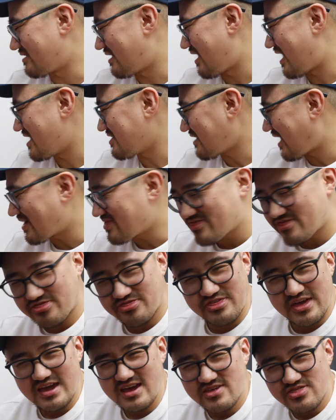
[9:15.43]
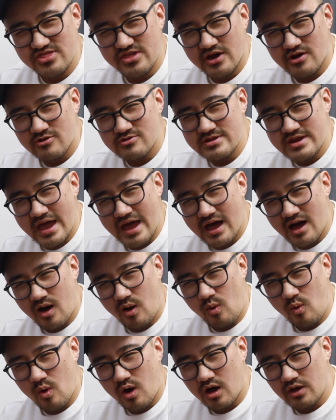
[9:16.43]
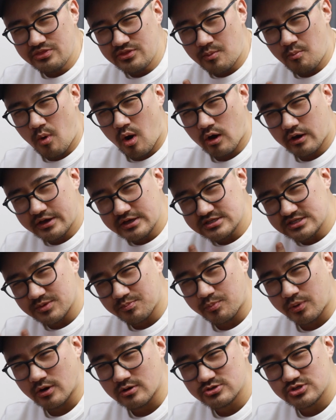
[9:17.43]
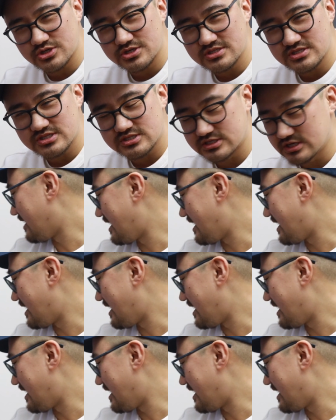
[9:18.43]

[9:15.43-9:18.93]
I think they're now on the market to purchase.